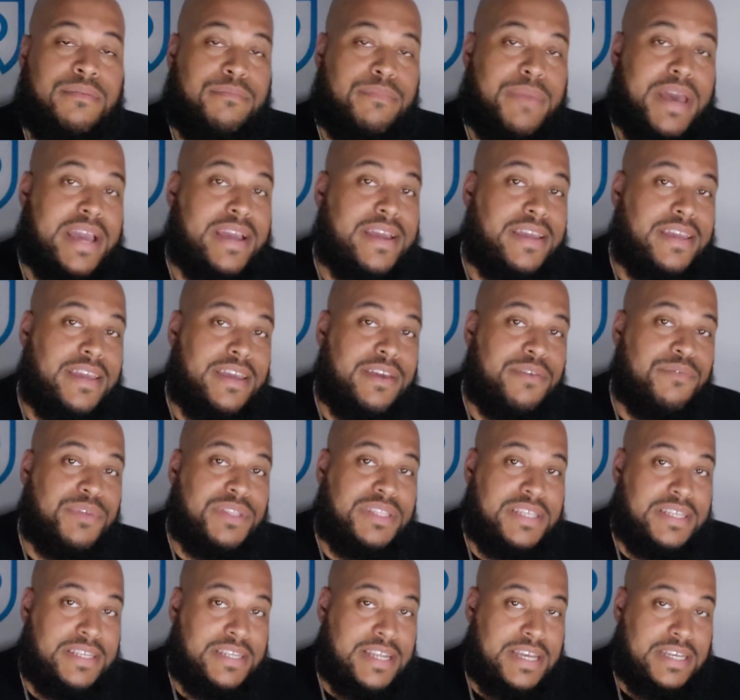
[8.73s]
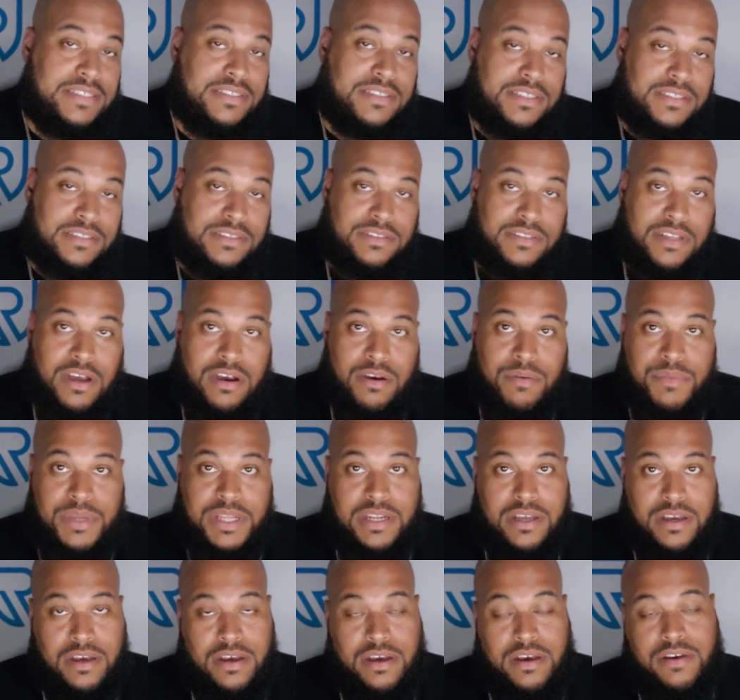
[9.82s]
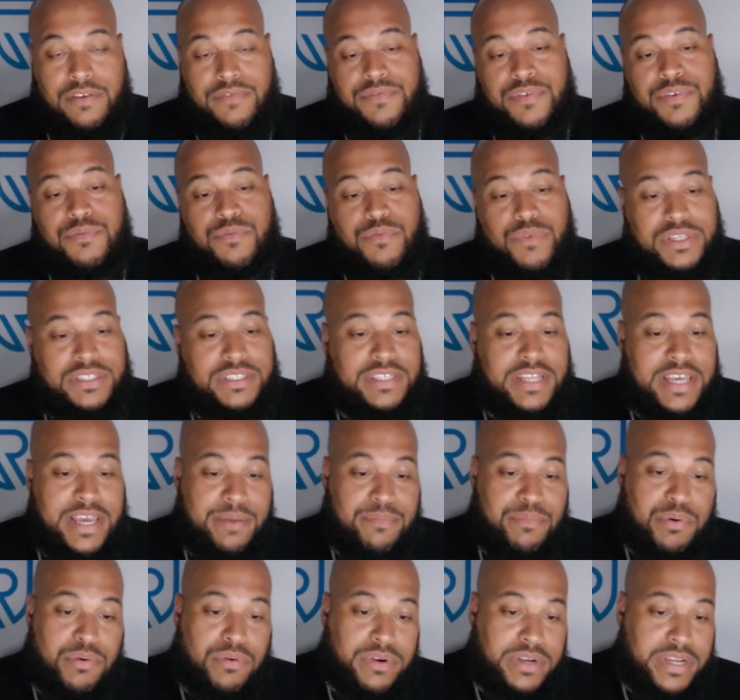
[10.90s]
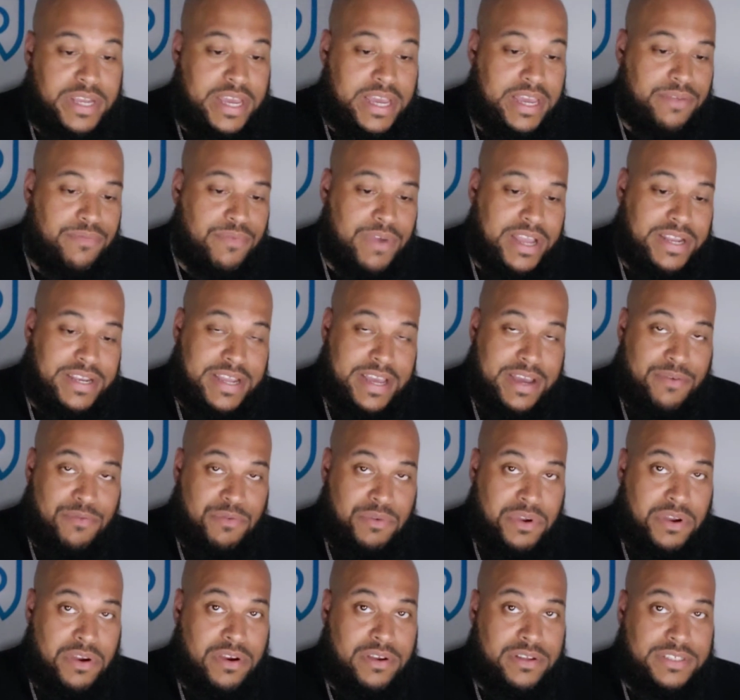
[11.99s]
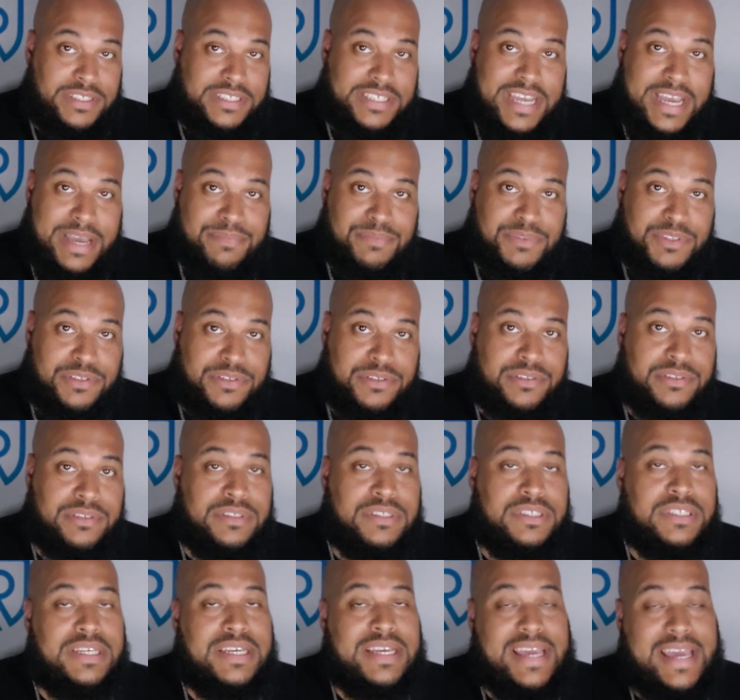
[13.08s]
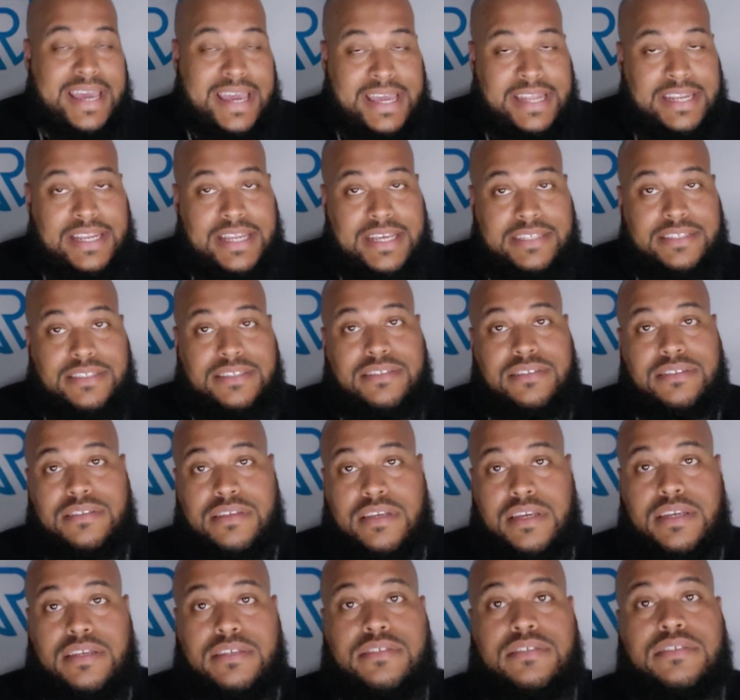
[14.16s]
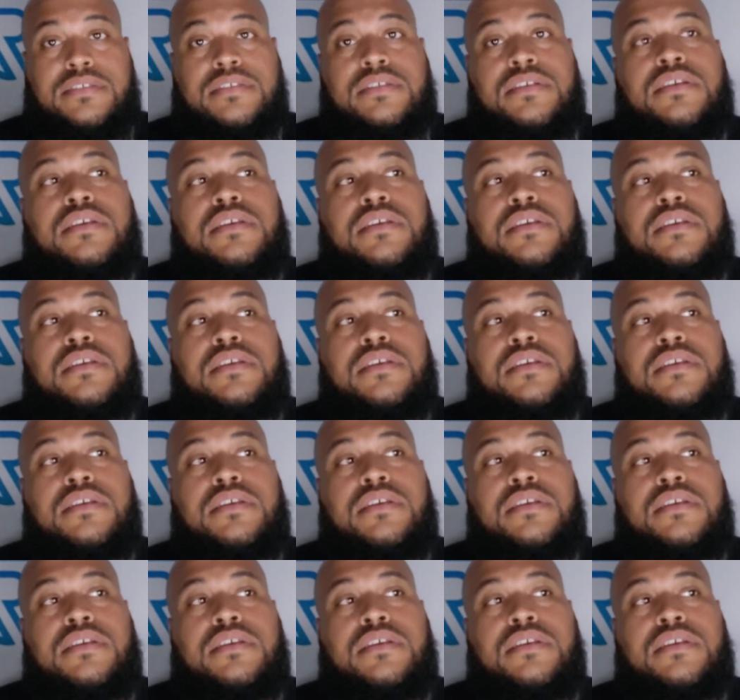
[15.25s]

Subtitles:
Back again with the next installment of Rich Dad Poor Dad. Right now, we're on chapter and lesson 6,